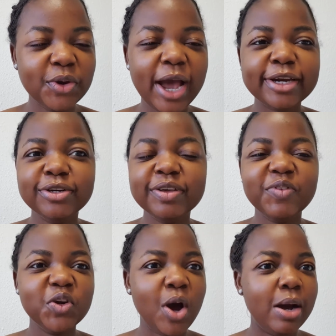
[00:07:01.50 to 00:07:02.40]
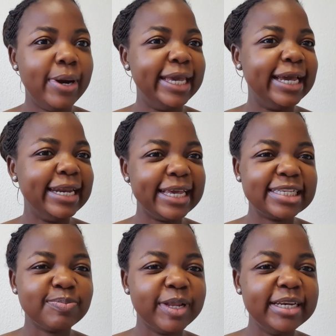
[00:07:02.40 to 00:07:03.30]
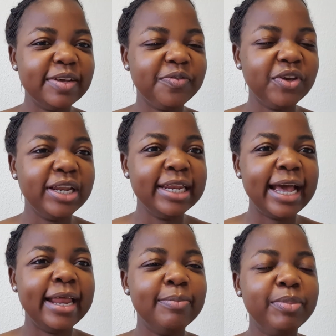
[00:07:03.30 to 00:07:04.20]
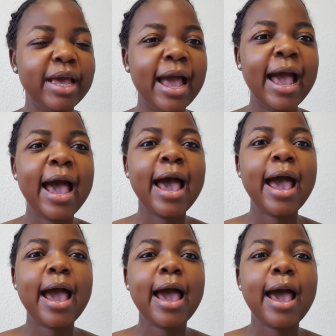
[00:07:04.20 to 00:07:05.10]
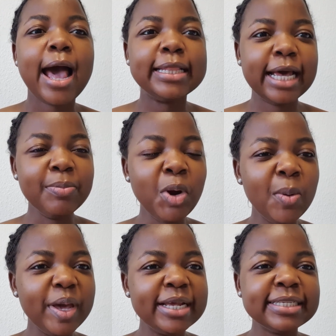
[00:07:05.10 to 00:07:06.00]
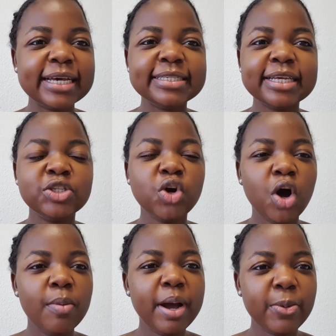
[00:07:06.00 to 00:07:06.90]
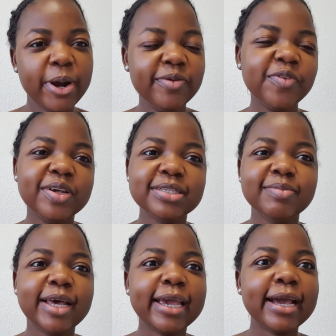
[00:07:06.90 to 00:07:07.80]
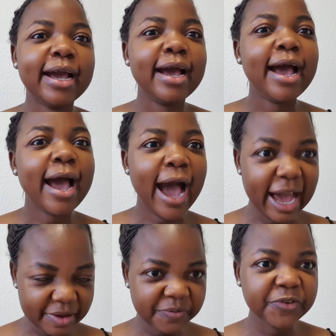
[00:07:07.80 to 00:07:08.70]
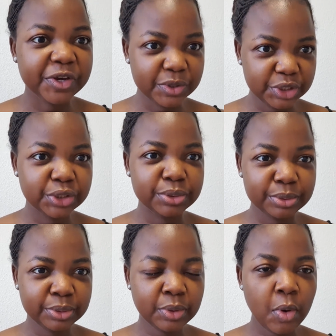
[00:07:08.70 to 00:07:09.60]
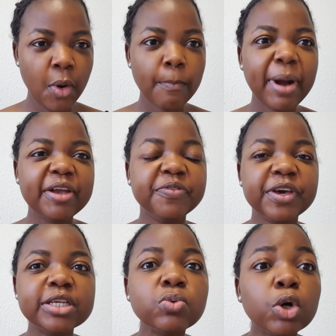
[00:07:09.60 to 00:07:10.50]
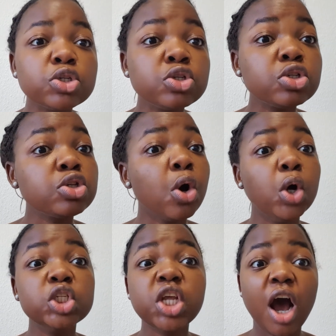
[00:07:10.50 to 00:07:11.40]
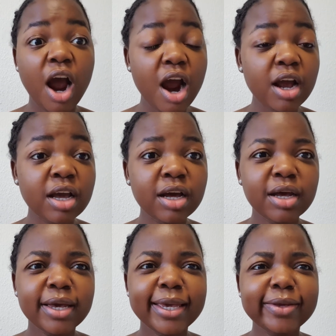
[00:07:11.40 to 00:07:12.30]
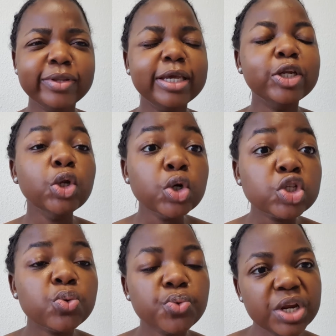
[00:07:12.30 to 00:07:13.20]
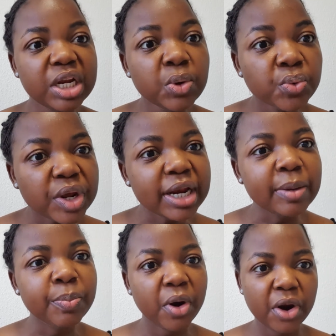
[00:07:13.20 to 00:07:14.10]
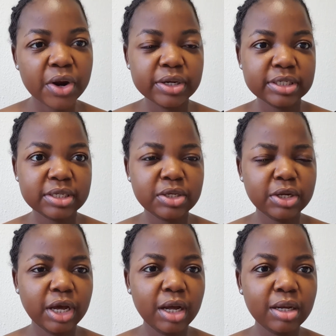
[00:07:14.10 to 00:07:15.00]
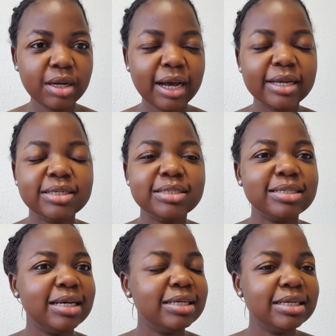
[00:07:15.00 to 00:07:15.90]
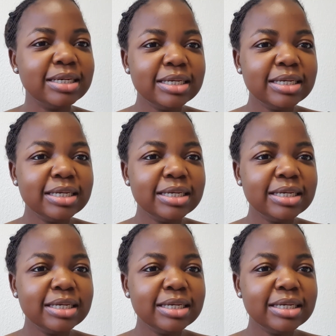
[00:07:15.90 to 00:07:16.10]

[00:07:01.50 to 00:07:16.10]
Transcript: I don't even know how I can explain the feeling. And at that moment, I said to all my white friends, I'm like, I feel you. My face was so dark. It looked really burned, you know? And it's like,